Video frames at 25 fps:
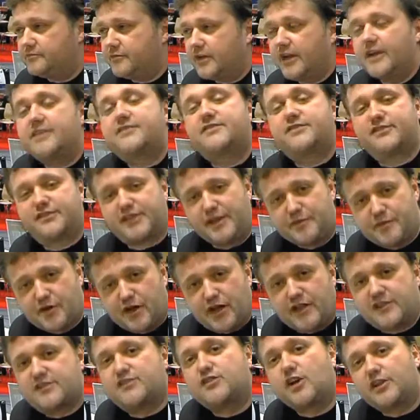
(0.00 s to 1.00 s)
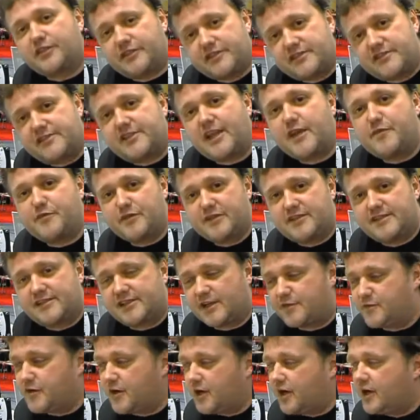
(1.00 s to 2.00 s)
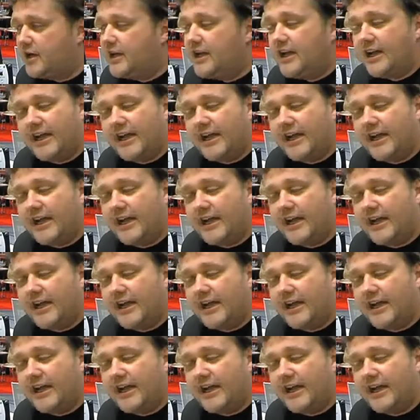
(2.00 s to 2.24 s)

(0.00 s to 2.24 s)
It's similar. It's not the same, it's similar.